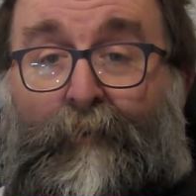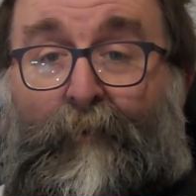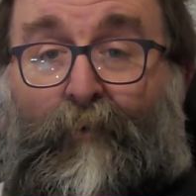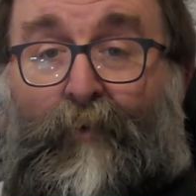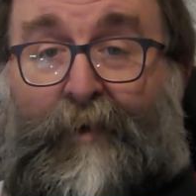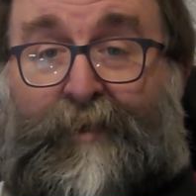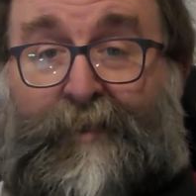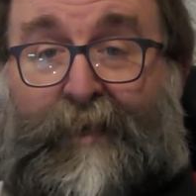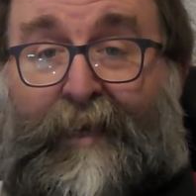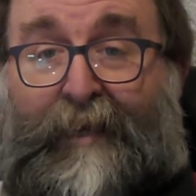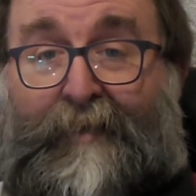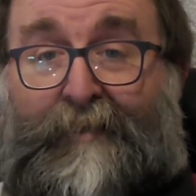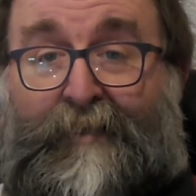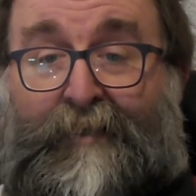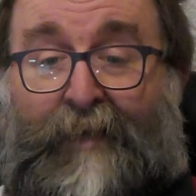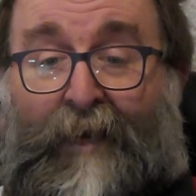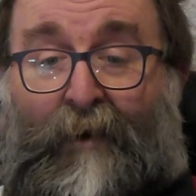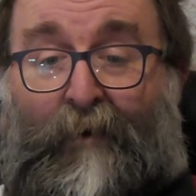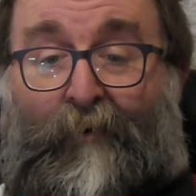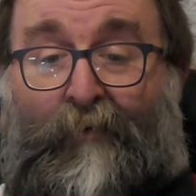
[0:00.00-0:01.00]
Whisky
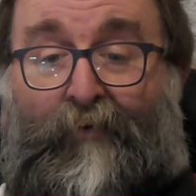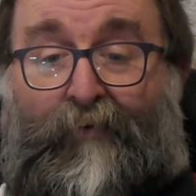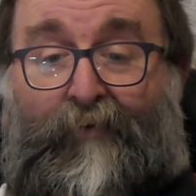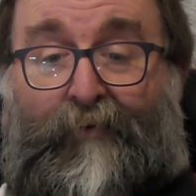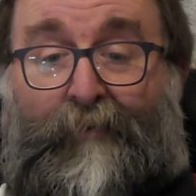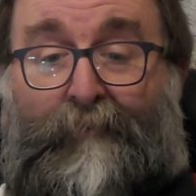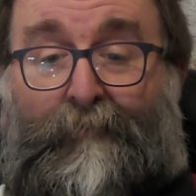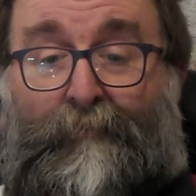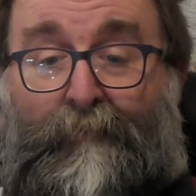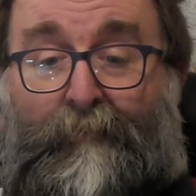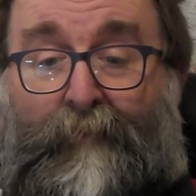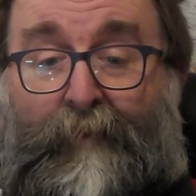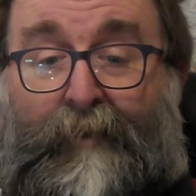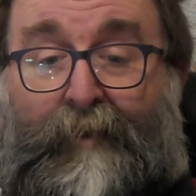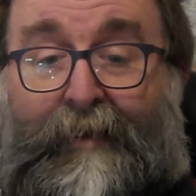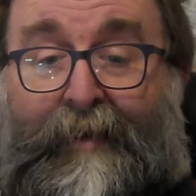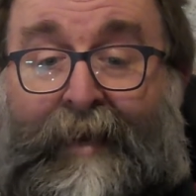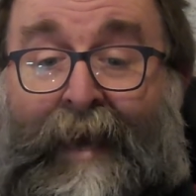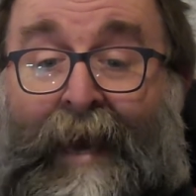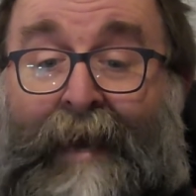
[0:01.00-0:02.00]
itself
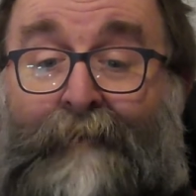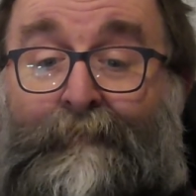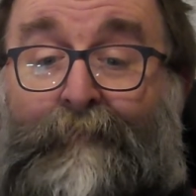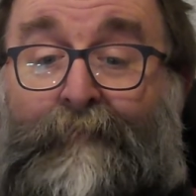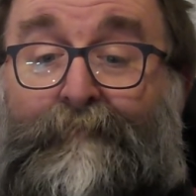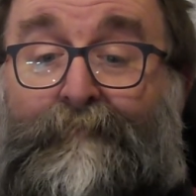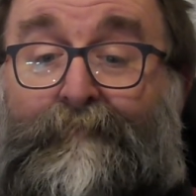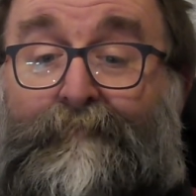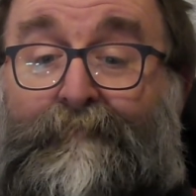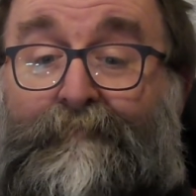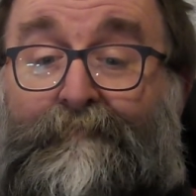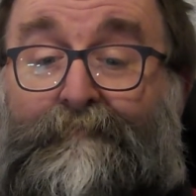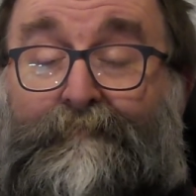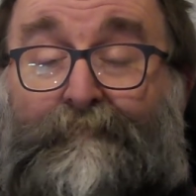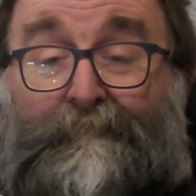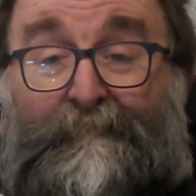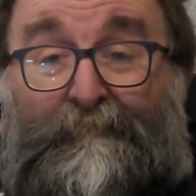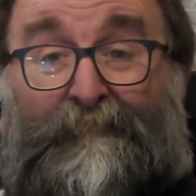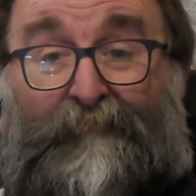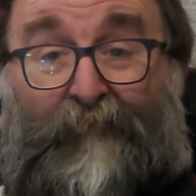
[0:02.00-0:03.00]
came
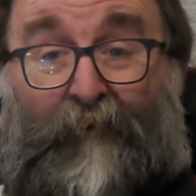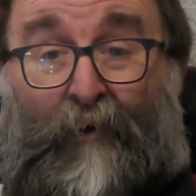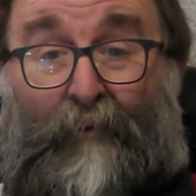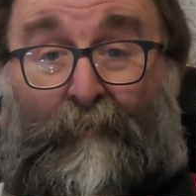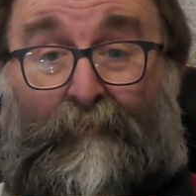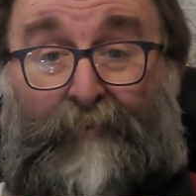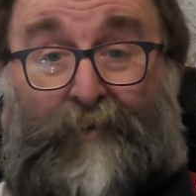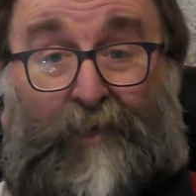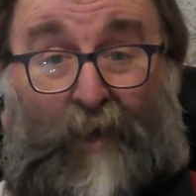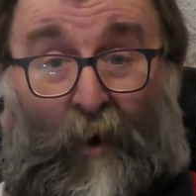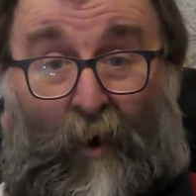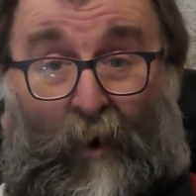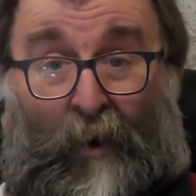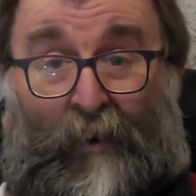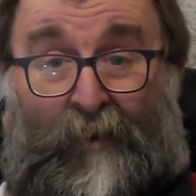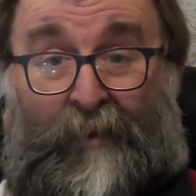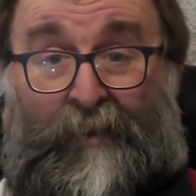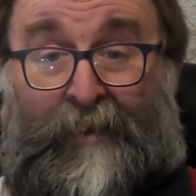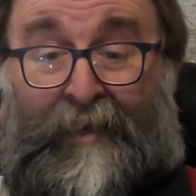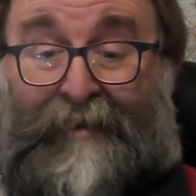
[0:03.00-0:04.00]
from
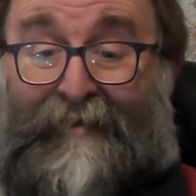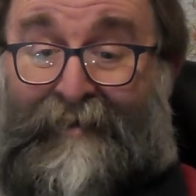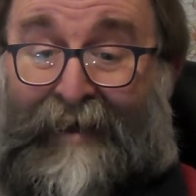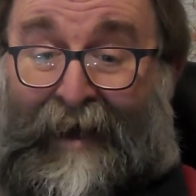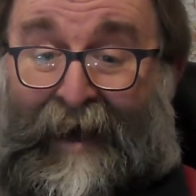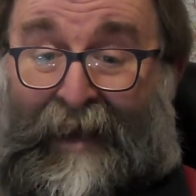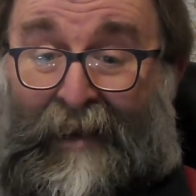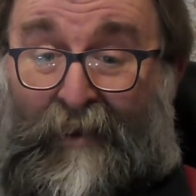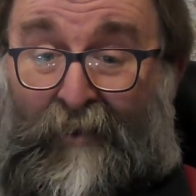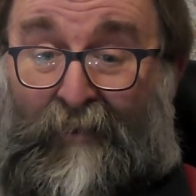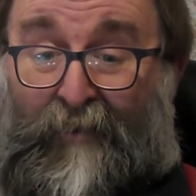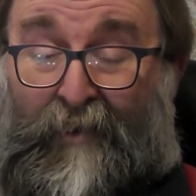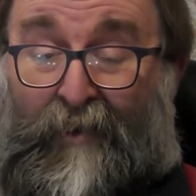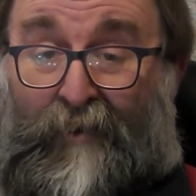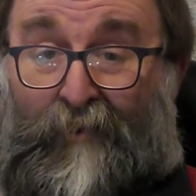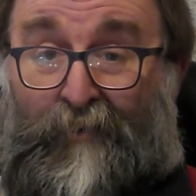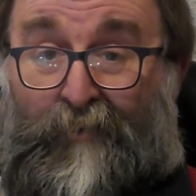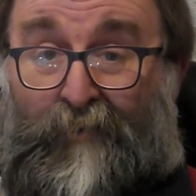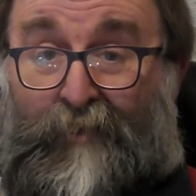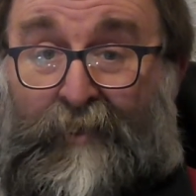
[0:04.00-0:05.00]
Scotland and other
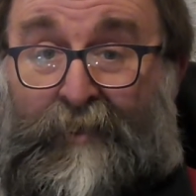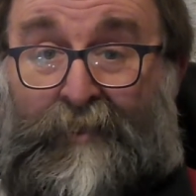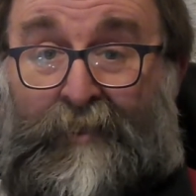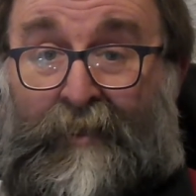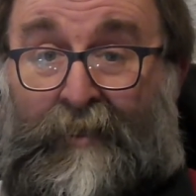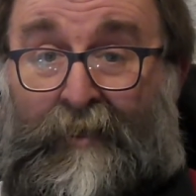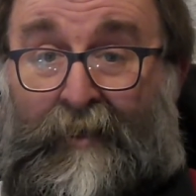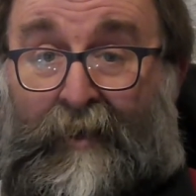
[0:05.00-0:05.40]
countries.